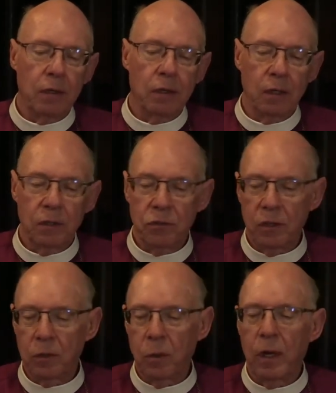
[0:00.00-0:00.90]
the
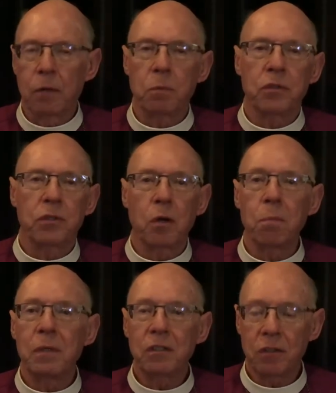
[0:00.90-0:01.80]
listening crowd was so
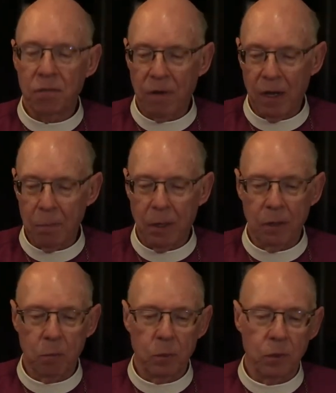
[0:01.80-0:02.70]
mystified by
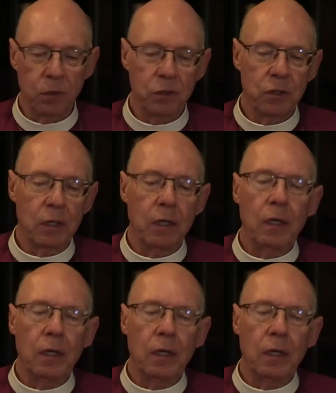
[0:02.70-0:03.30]
the words